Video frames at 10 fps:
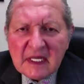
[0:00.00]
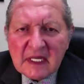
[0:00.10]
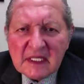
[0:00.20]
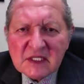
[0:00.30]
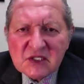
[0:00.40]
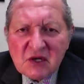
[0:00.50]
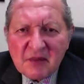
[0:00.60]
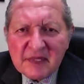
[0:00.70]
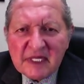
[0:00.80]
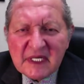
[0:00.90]

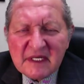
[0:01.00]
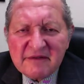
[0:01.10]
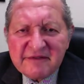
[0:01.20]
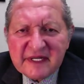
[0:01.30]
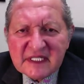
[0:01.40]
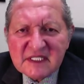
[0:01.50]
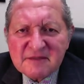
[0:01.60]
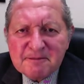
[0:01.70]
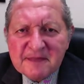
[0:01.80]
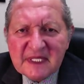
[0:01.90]
Insomnia affects
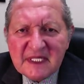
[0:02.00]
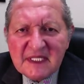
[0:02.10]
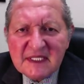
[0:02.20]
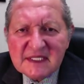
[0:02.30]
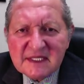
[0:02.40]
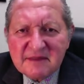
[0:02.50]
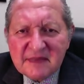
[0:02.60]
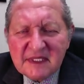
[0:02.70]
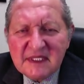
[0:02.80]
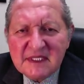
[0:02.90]
millions and
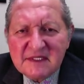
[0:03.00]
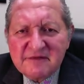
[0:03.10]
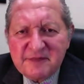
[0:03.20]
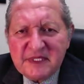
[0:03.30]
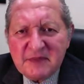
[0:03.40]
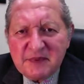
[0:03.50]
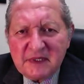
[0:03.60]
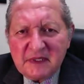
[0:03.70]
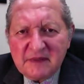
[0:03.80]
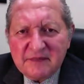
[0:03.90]
millions of people.